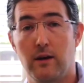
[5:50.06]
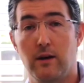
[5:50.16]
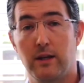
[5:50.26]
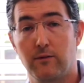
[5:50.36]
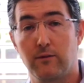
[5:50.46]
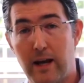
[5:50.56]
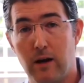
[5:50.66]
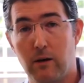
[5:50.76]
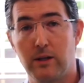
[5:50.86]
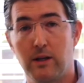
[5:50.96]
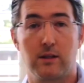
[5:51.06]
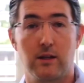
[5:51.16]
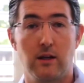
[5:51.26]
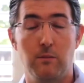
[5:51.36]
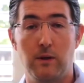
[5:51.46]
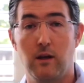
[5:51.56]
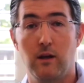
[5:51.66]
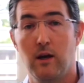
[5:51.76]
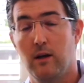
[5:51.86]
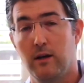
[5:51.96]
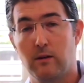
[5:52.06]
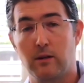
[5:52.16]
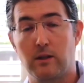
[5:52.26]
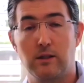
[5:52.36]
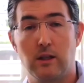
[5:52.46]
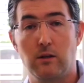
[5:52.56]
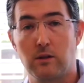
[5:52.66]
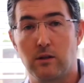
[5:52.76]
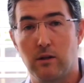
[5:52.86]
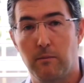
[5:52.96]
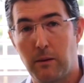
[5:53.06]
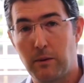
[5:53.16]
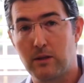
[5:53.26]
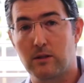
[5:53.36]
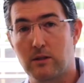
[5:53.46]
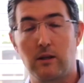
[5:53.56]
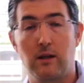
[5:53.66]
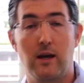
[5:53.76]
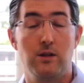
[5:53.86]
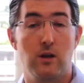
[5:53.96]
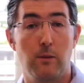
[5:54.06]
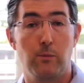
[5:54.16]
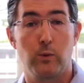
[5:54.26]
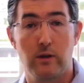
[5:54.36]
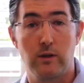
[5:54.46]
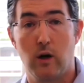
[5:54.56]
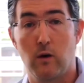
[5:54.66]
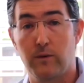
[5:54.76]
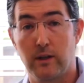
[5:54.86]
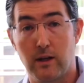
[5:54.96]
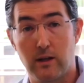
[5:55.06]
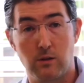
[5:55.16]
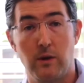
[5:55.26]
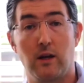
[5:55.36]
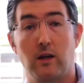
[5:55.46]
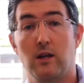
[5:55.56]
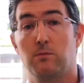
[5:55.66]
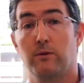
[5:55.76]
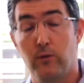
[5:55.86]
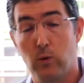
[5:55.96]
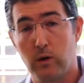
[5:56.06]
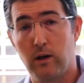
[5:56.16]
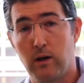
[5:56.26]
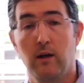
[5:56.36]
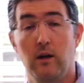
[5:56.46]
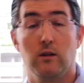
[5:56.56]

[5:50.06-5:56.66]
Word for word: I think for now it's going to be you know continuing to maybe slightly edge upward, hopefully not as dramatic as before.